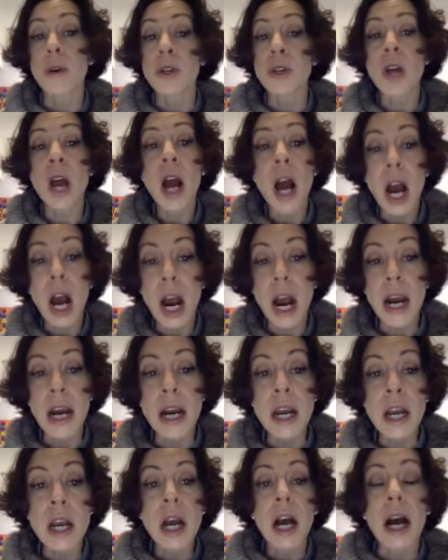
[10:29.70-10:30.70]
or
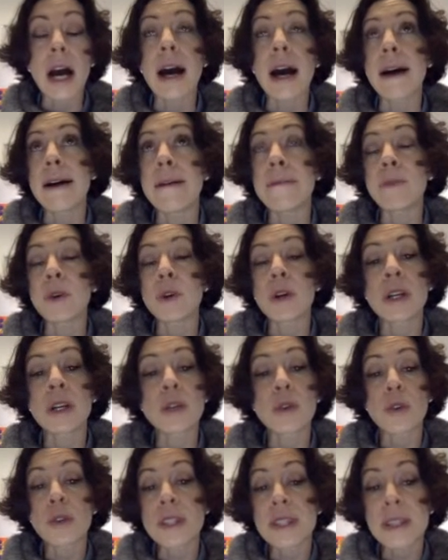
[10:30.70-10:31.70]
TAR, or
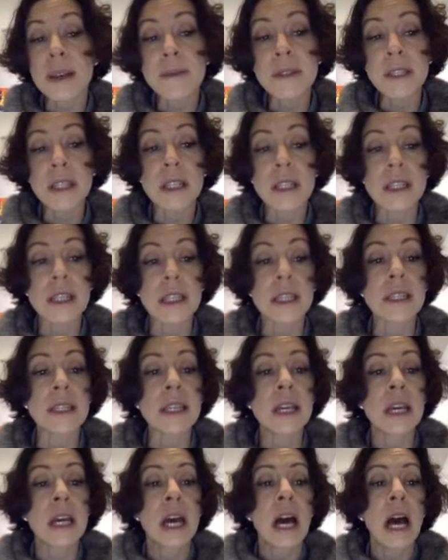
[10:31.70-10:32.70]
controlled
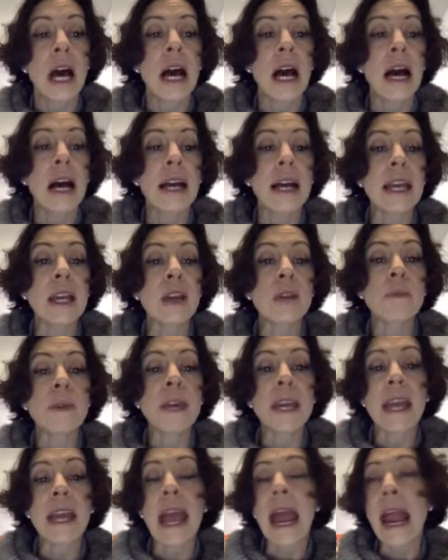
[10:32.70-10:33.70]
substances. It could
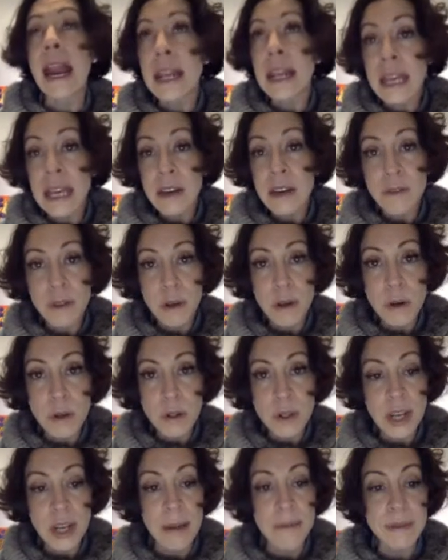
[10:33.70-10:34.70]
be any of
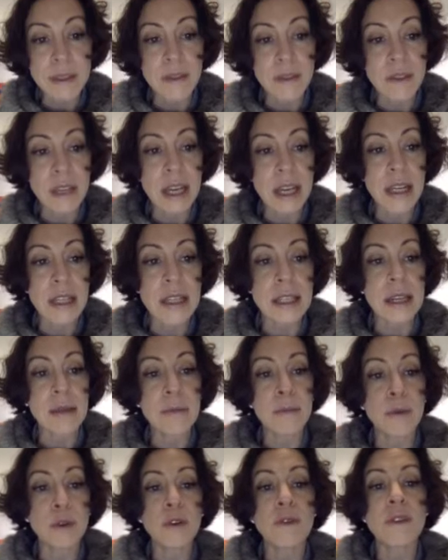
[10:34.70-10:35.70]
those types of things.
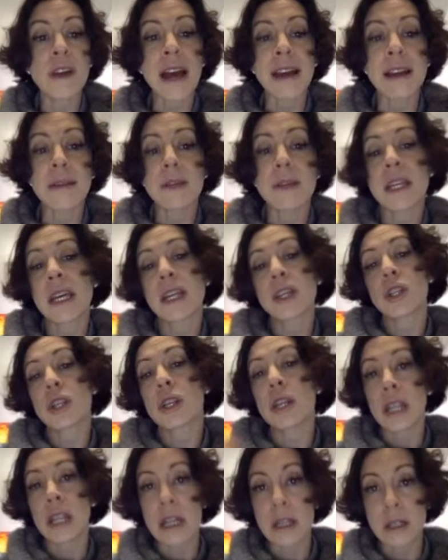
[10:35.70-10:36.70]
Improve
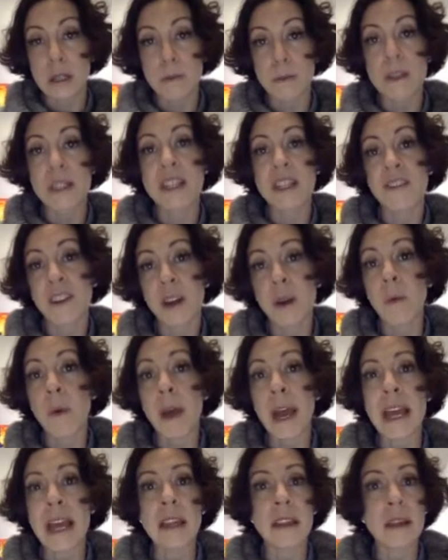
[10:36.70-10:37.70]
documentation in a specific
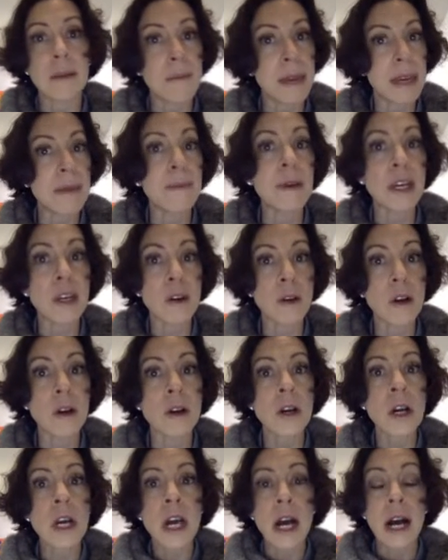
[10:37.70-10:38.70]
way that maybe
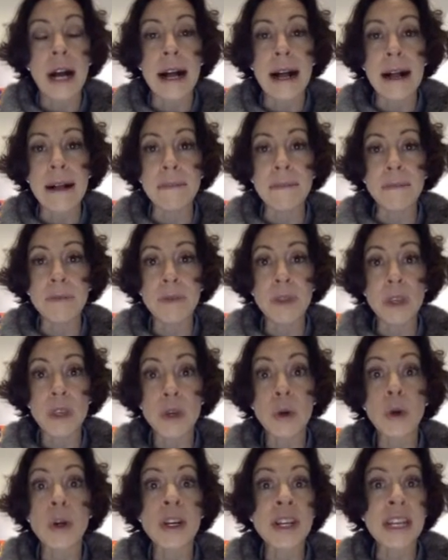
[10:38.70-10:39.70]
you're
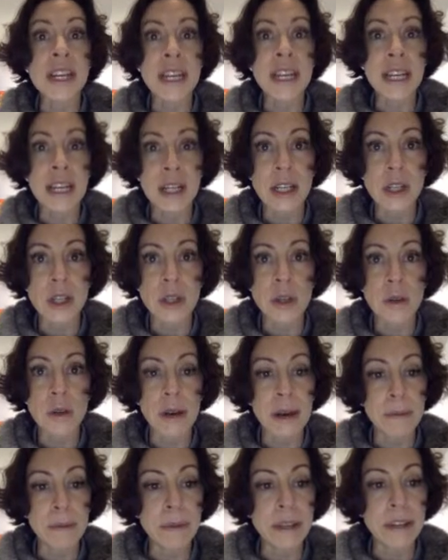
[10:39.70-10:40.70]
needing to
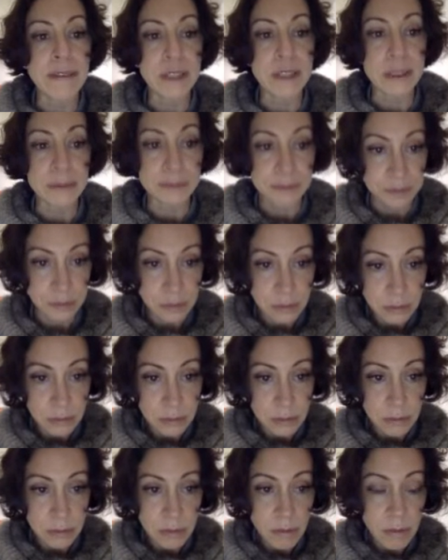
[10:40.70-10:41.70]
up-level.
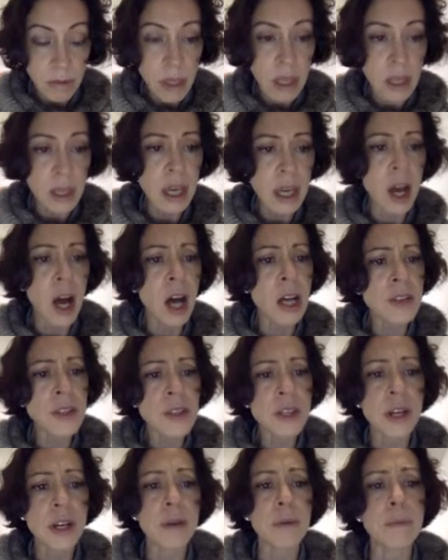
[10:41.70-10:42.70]

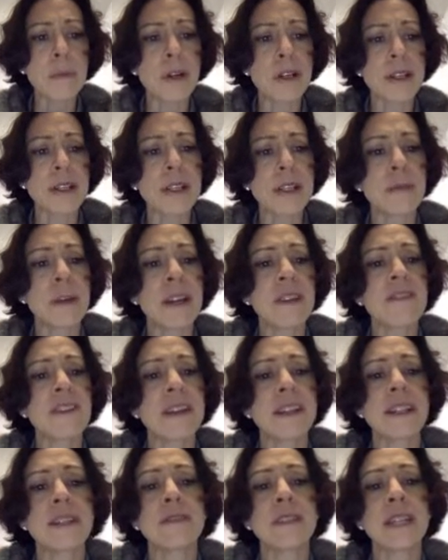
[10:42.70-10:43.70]
Also, participate
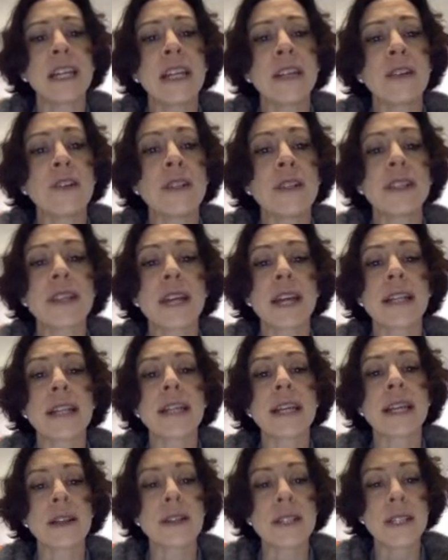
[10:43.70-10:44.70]
effectively in your
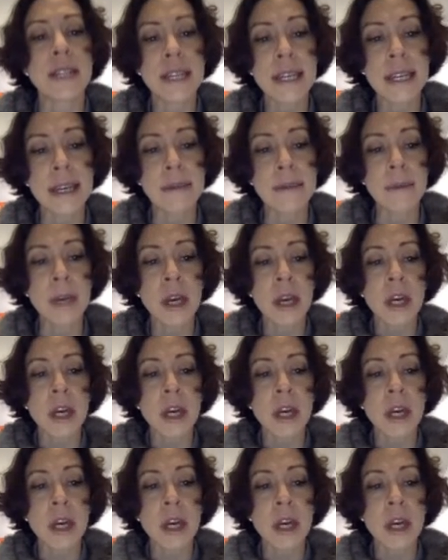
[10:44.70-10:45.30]
assigned care team.